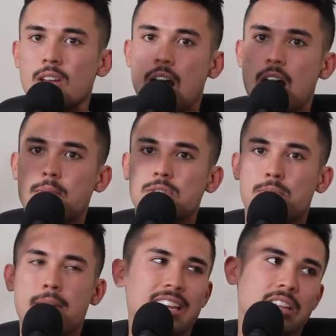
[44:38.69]
um,
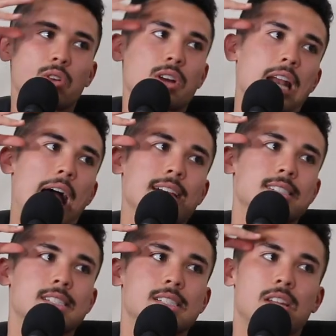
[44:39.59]
Jamaican looking
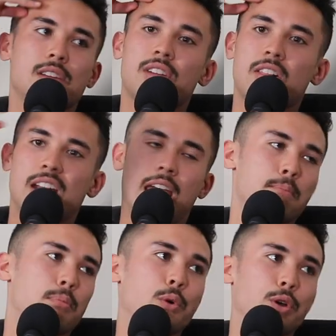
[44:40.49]
hats, they're selling
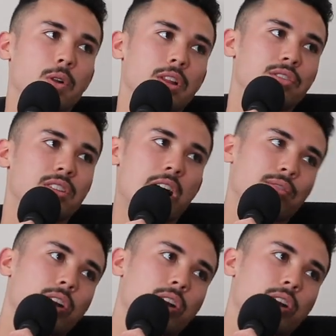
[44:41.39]
hemp oil and stuff,